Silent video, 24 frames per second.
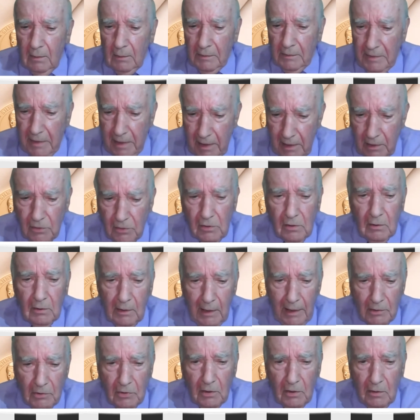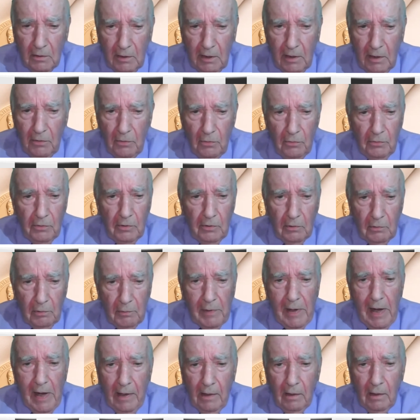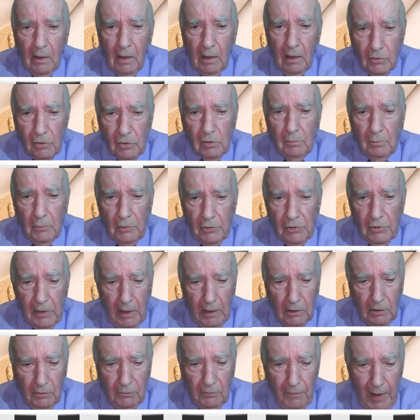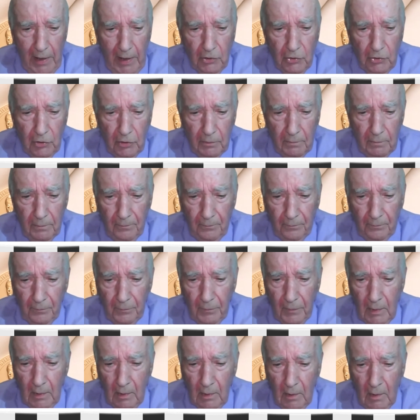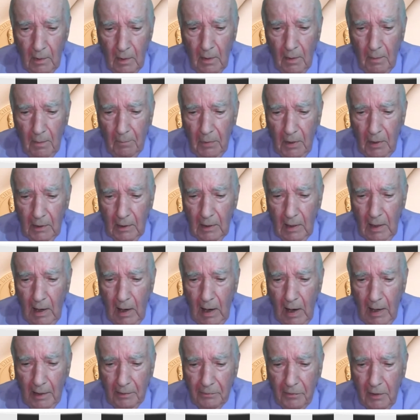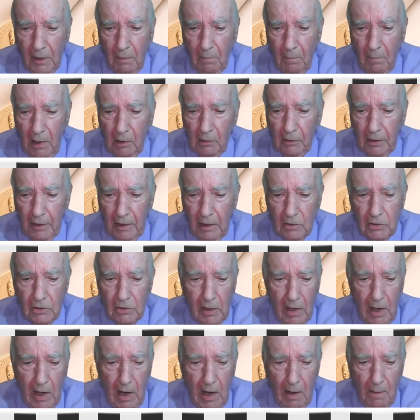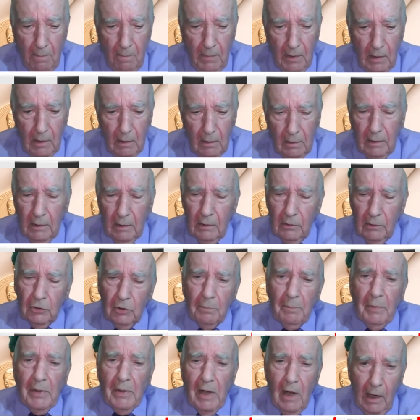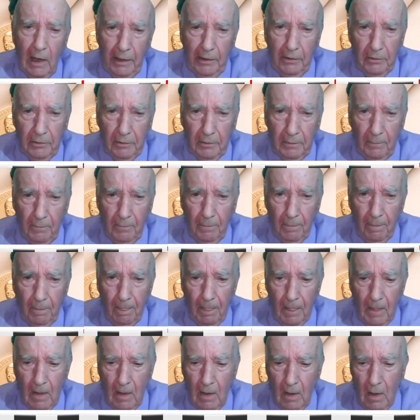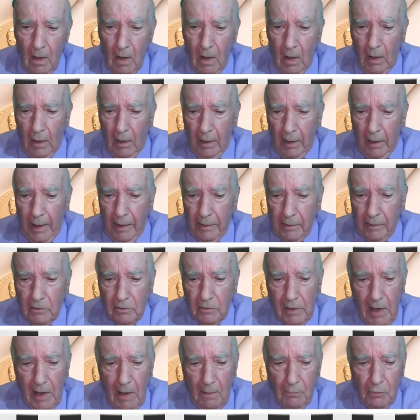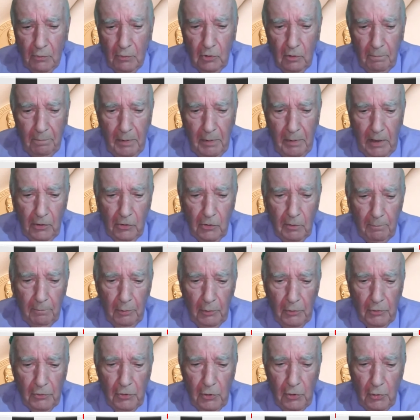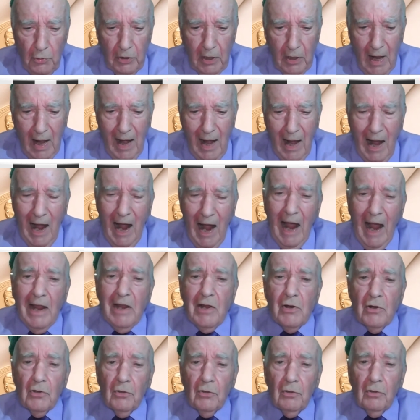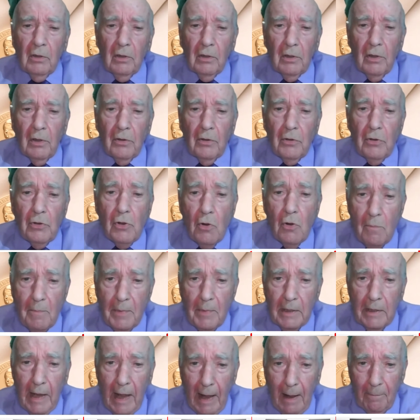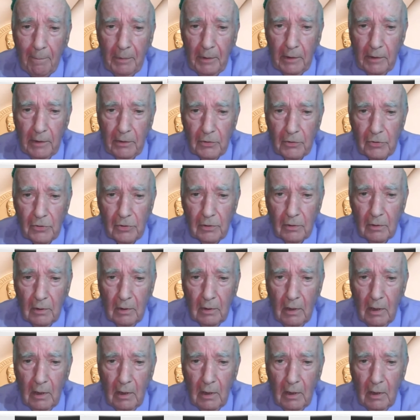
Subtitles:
Yes, let's continue to create customer satisfaction, but I think marketing's aim should be higher. And its aim should be to produce higher human happiness